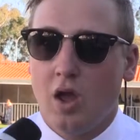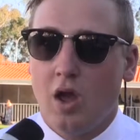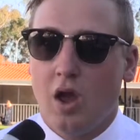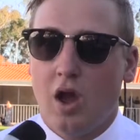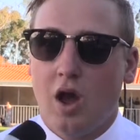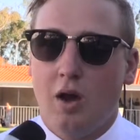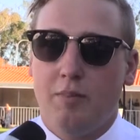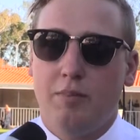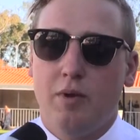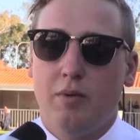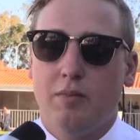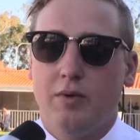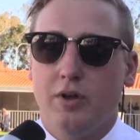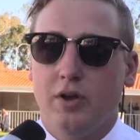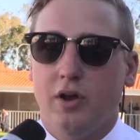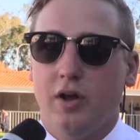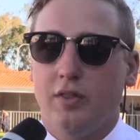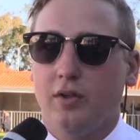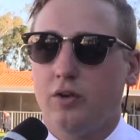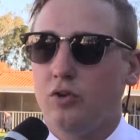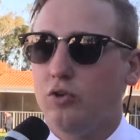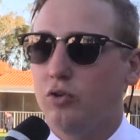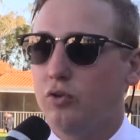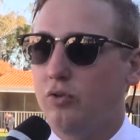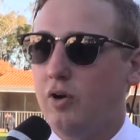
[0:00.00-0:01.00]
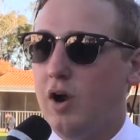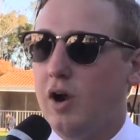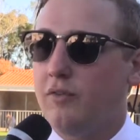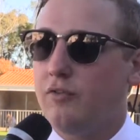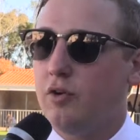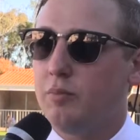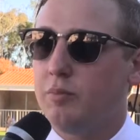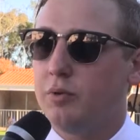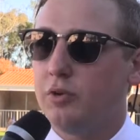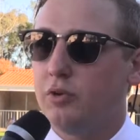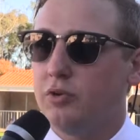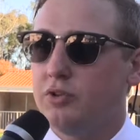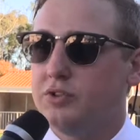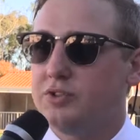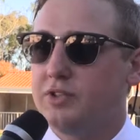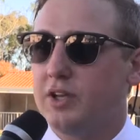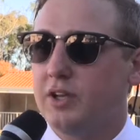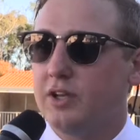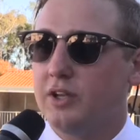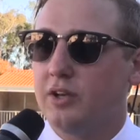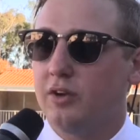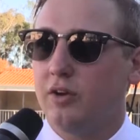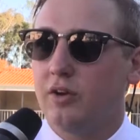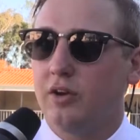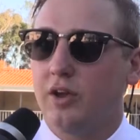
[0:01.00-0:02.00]
Probably either Kunraf or
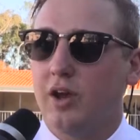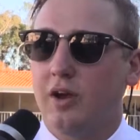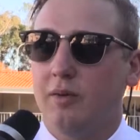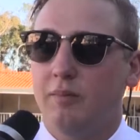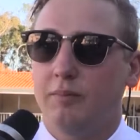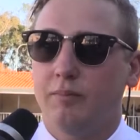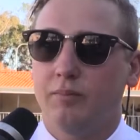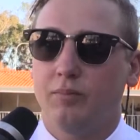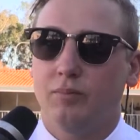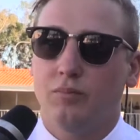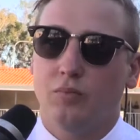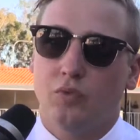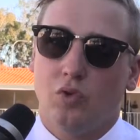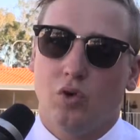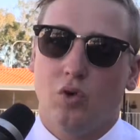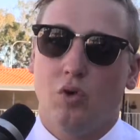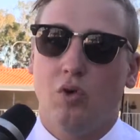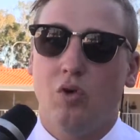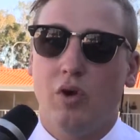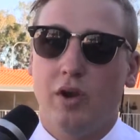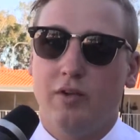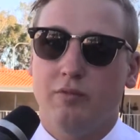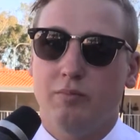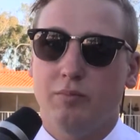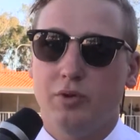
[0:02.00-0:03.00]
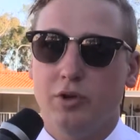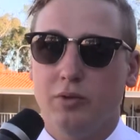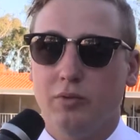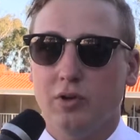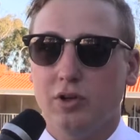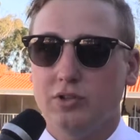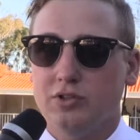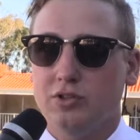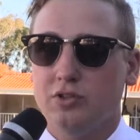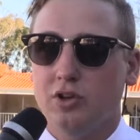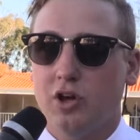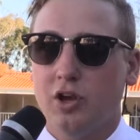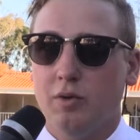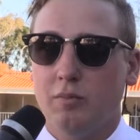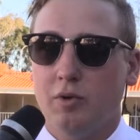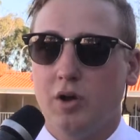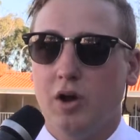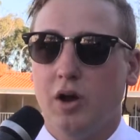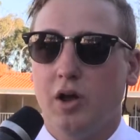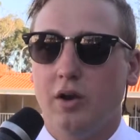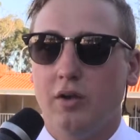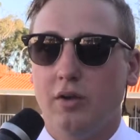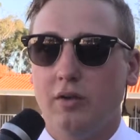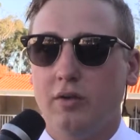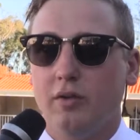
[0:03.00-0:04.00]
Paluziak, you know, or even Boom Goes
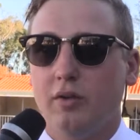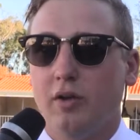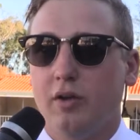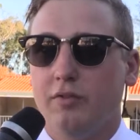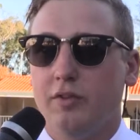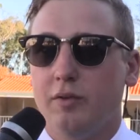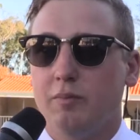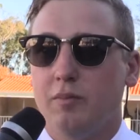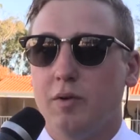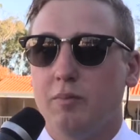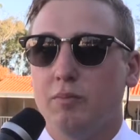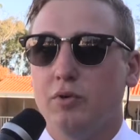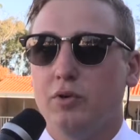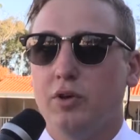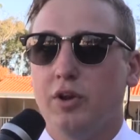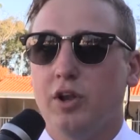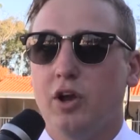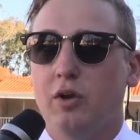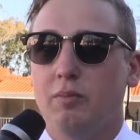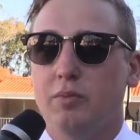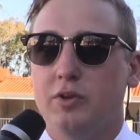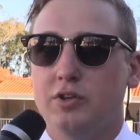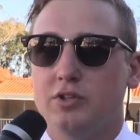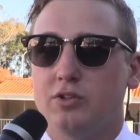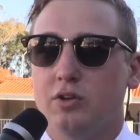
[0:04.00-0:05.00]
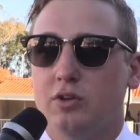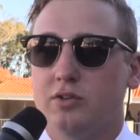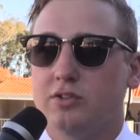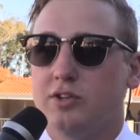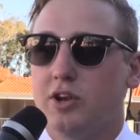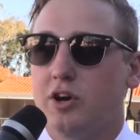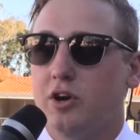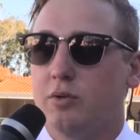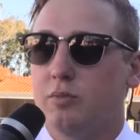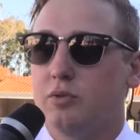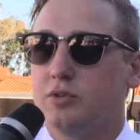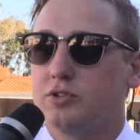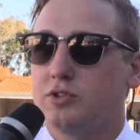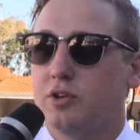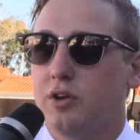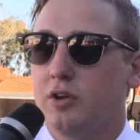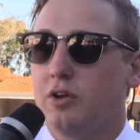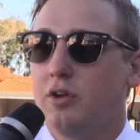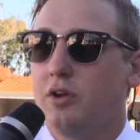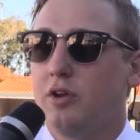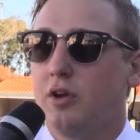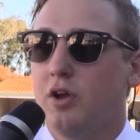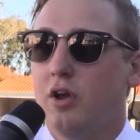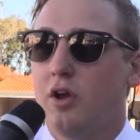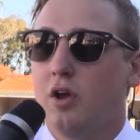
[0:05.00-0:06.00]
Dynamite. I think my book at Albany's not terrible, so
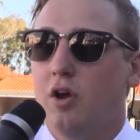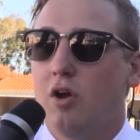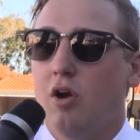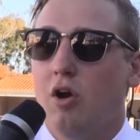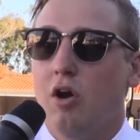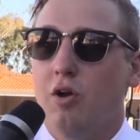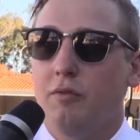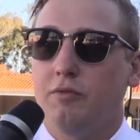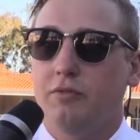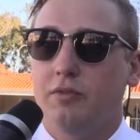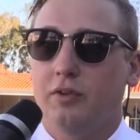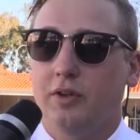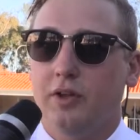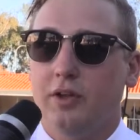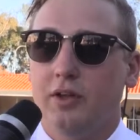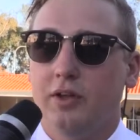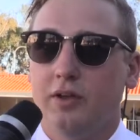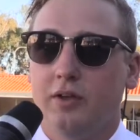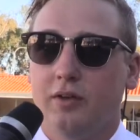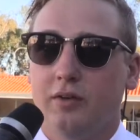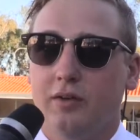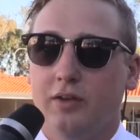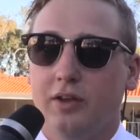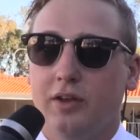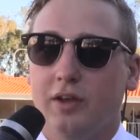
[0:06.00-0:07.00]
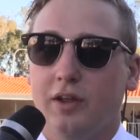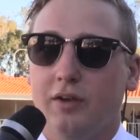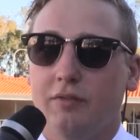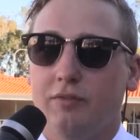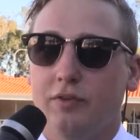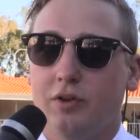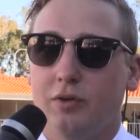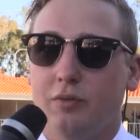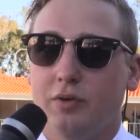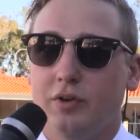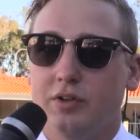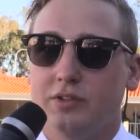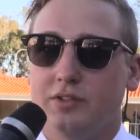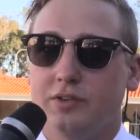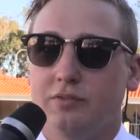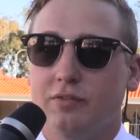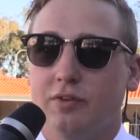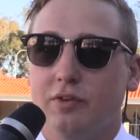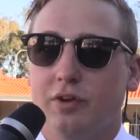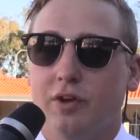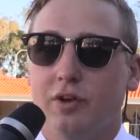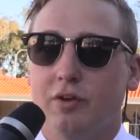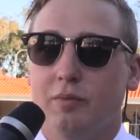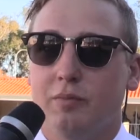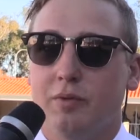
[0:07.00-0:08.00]
hopefully I can get a few winners. If I
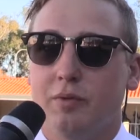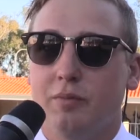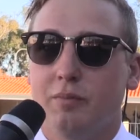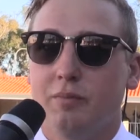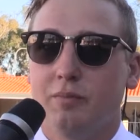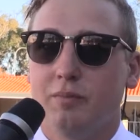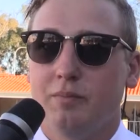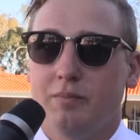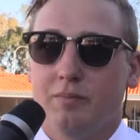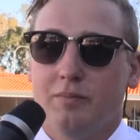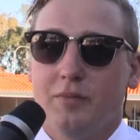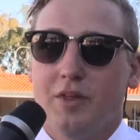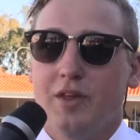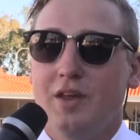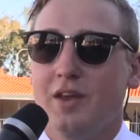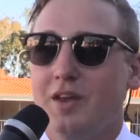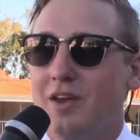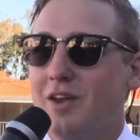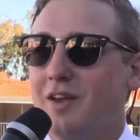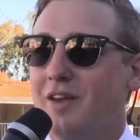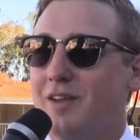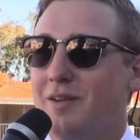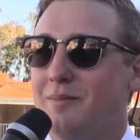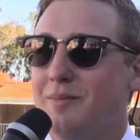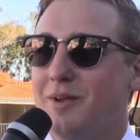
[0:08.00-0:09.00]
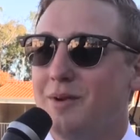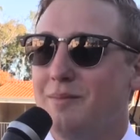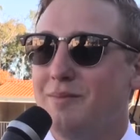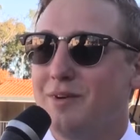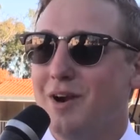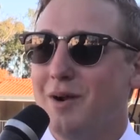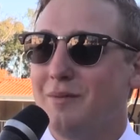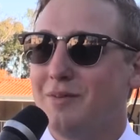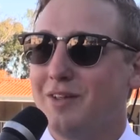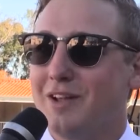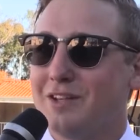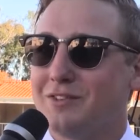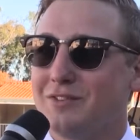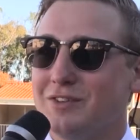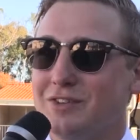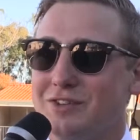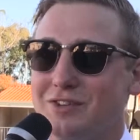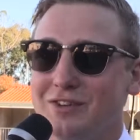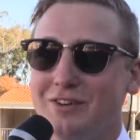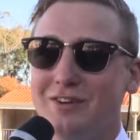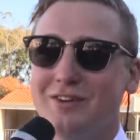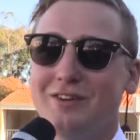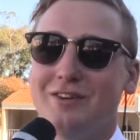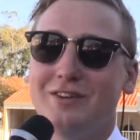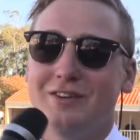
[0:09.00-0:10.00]
don't, I'll be in a bit of trouble, that's for
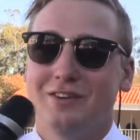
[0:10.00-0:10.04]
sure.